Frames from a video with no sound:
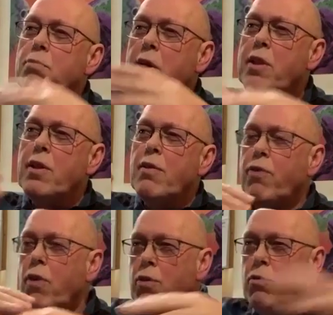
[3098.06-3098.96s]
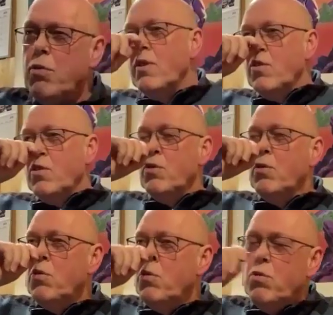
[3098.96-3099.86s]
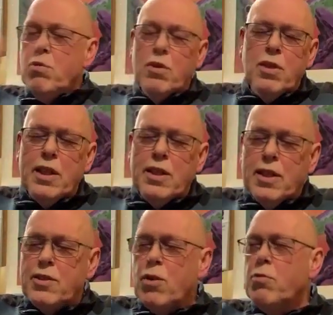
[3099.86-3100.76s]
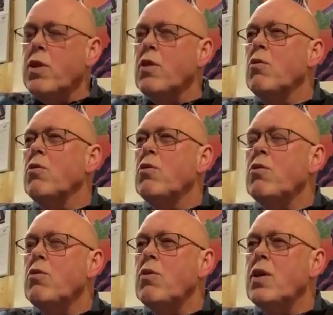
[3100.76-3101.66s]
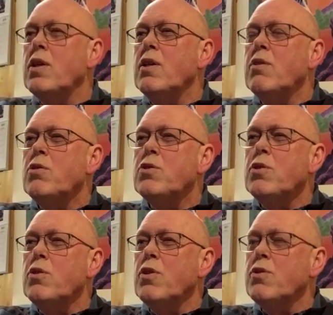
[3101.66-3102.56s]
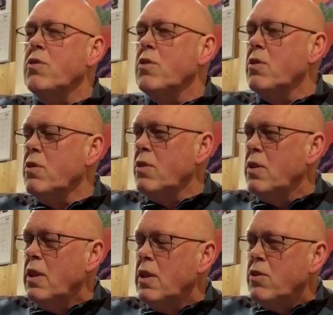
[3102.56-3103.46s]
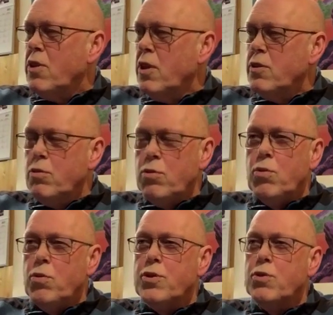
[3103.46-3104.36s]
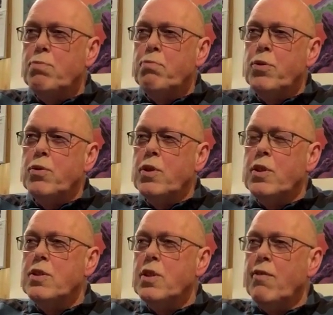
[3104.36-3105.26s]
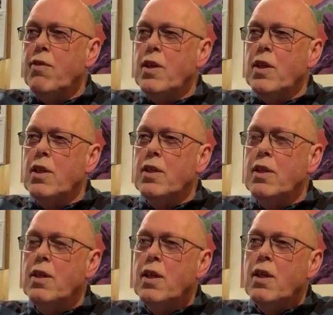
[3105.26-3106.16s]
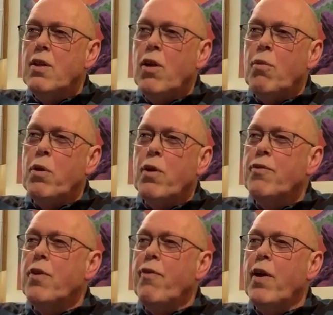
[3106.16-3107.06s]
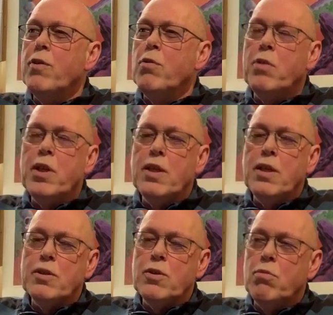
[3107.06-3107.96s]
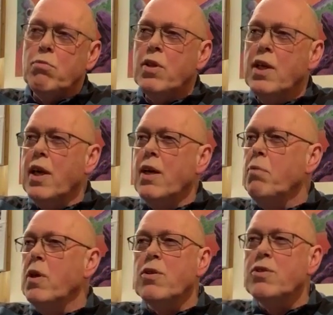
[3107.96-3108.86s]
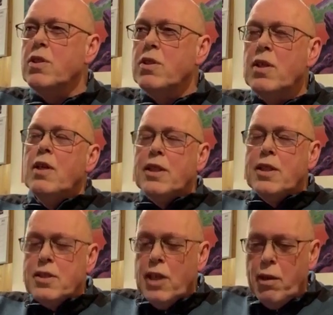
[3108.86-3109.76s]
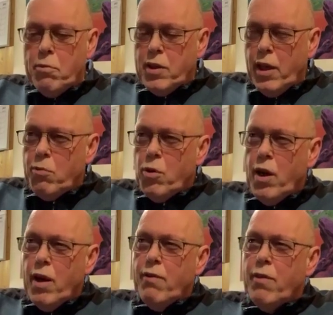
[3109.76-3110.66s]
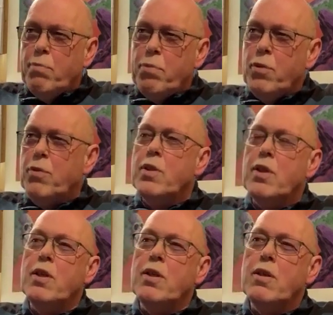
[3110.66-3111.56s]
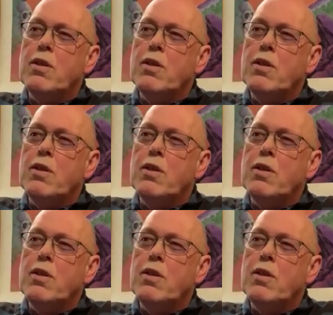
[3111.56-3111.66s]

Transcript: a better flu. You you you and, and something you you uh, you should not uh, try to do was to put uh, several uh, number of the Phantom in uh, some year, because it. At the same time, you have uh, put the